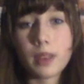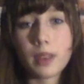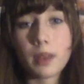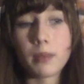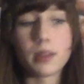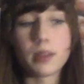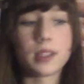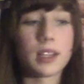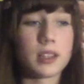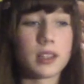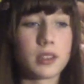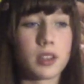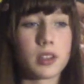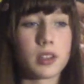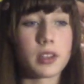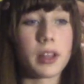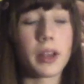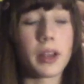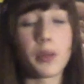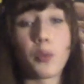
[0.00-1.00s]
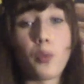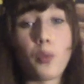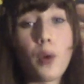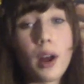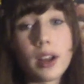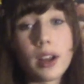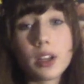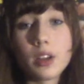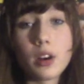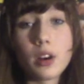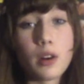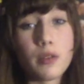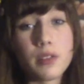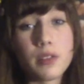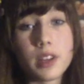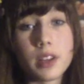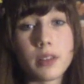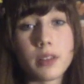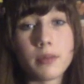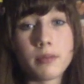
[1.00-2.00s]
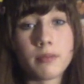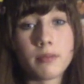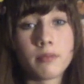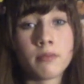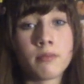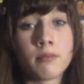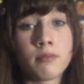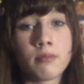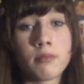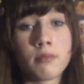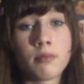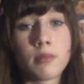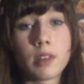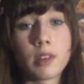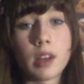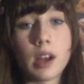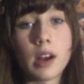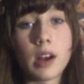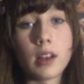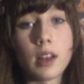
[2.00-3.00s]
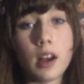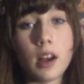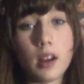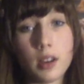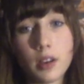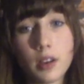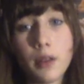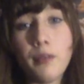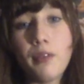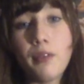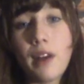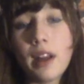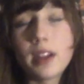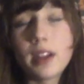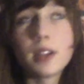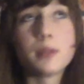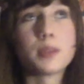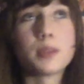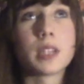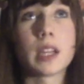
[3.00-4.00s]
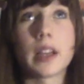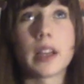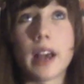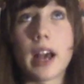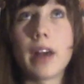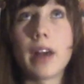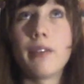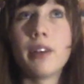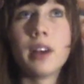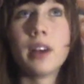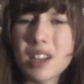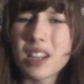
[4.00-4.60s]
but that's just like one of the a lot of fandoms that I have.